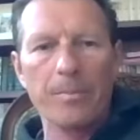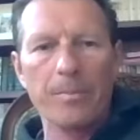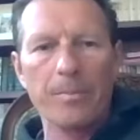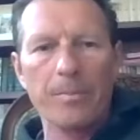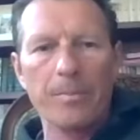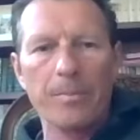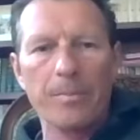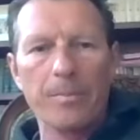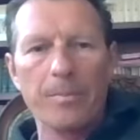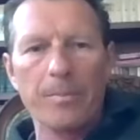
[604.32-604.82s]

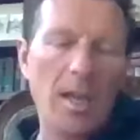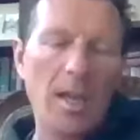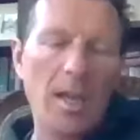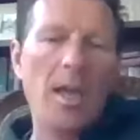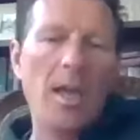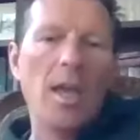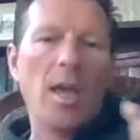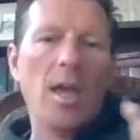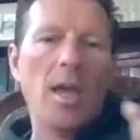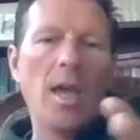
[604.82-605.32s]
of, of
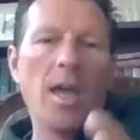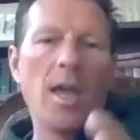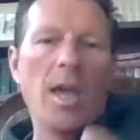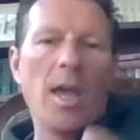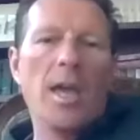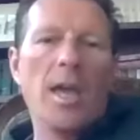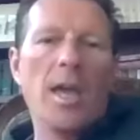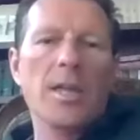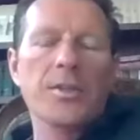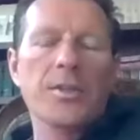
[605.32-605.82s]
fitness
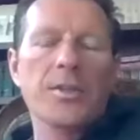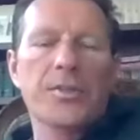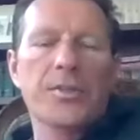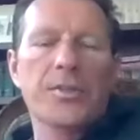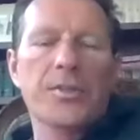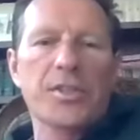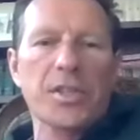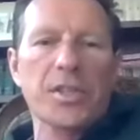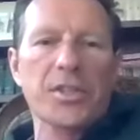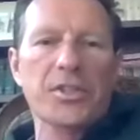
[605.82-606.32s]
tests
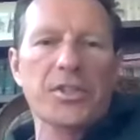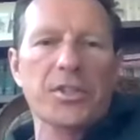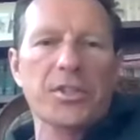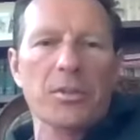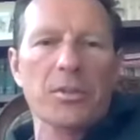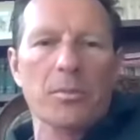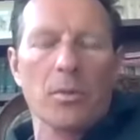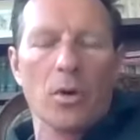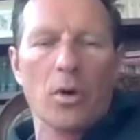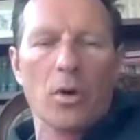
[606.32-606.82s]

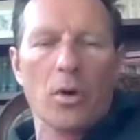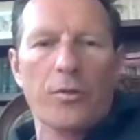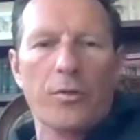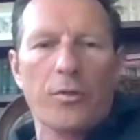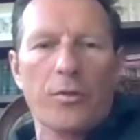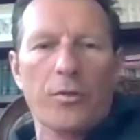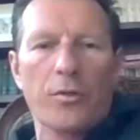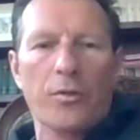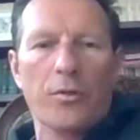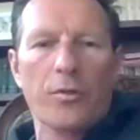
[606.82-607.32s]
and
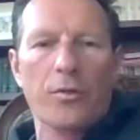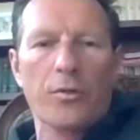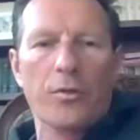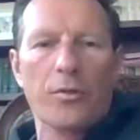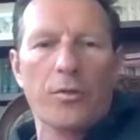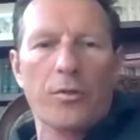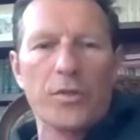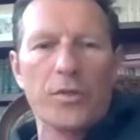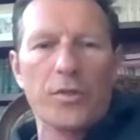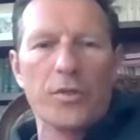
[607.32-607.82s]
system of
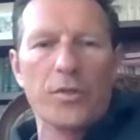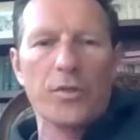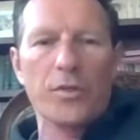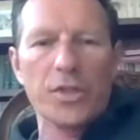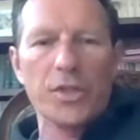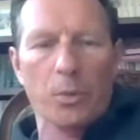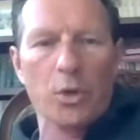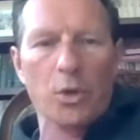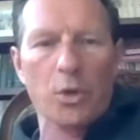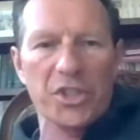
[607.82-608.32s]

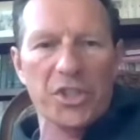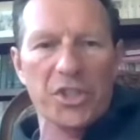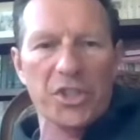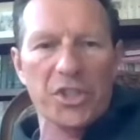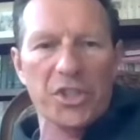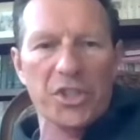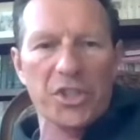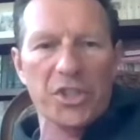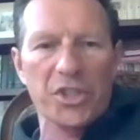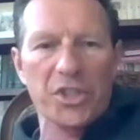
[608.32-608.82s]
sport
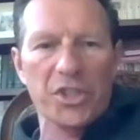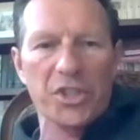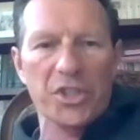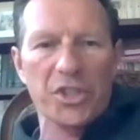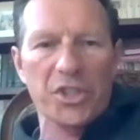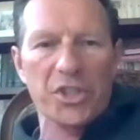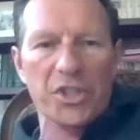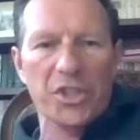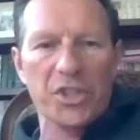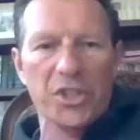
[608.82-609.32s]

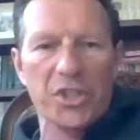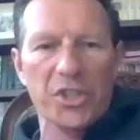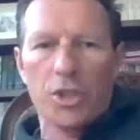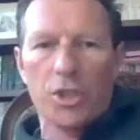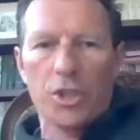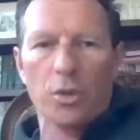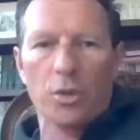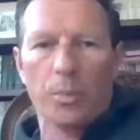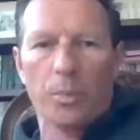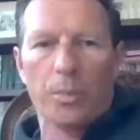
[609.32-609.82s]
specific
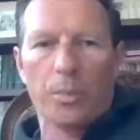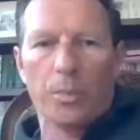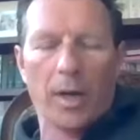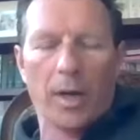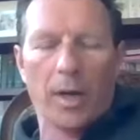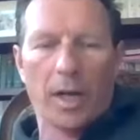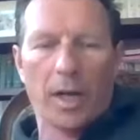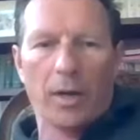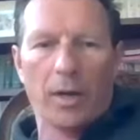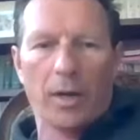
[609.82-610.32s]
uh,
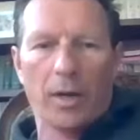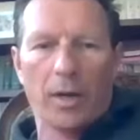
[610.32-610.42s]
requirements